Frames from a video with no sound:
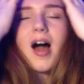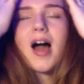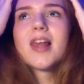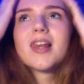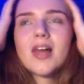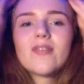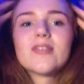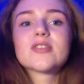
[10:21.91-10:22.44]
I
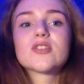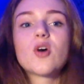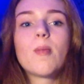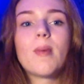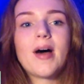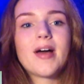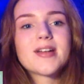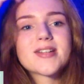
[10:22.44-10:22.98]
love it so
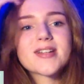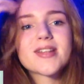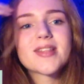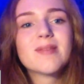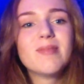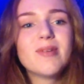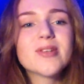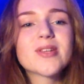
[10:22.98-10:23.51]
much.
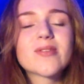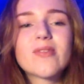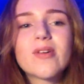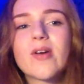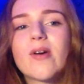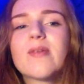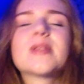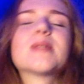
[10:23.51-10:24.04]
The music
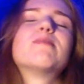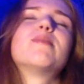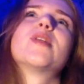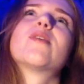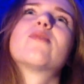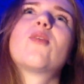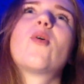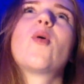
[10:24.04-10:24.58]
video is
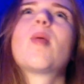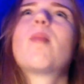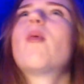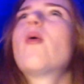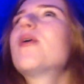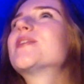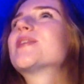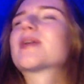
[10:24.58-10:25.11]
beautiful, the
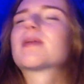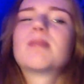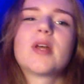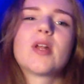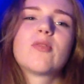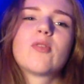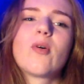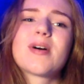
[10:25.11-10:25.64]
boys are
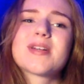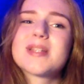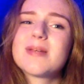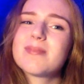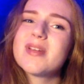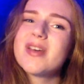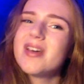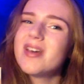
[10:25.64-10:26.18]
beautiful,
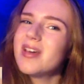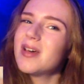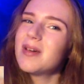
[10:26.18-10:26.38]
except,